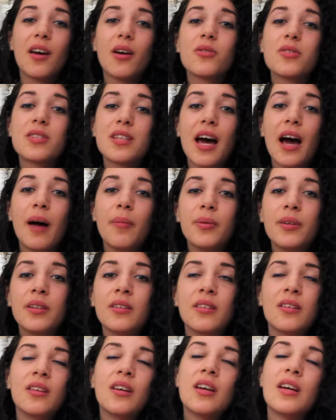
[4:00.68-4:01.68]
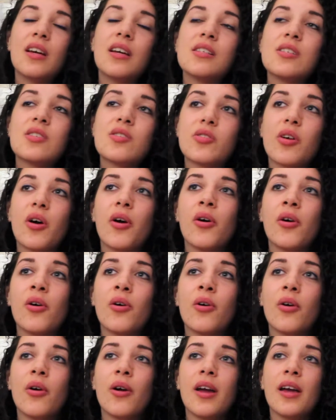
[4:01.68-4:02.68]
else to happen,
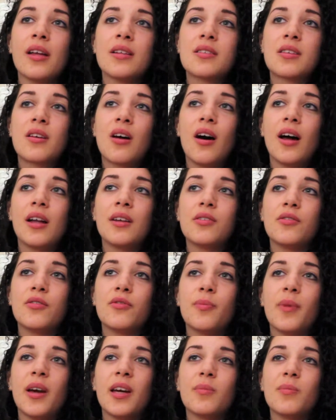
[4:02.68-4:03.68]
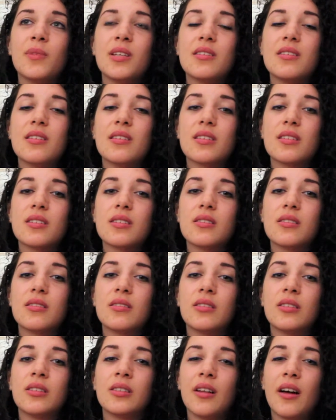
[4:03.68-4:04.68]
so it's kind of made me
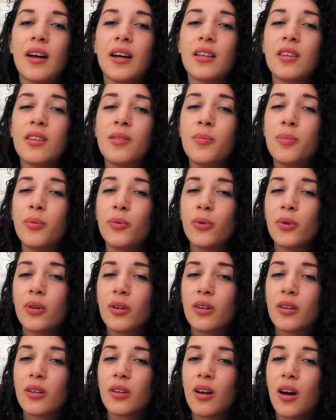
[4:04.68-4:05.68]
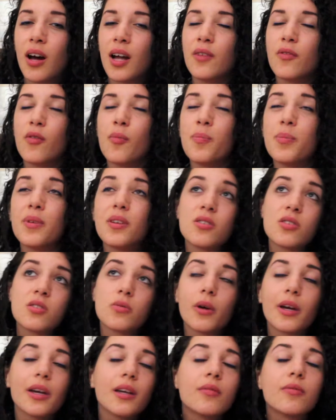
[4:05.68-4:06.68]
dislike the book, kind of a
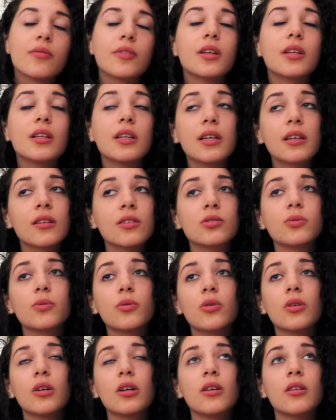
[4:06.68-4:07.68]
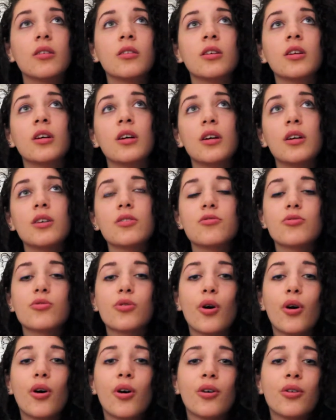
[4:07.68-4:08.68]
bittersweet feeling toward it.
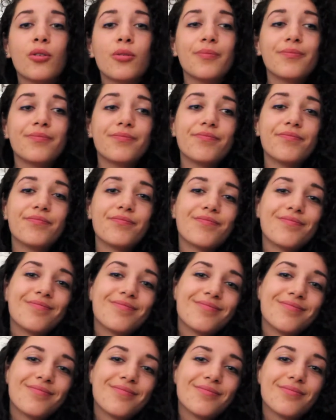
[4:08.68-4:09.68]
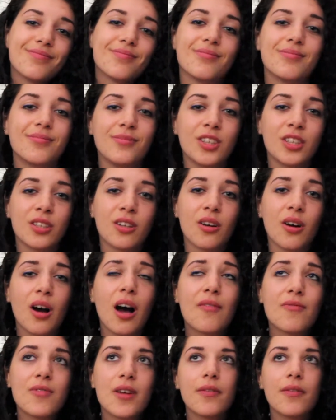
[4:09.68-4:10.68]
So, you know, I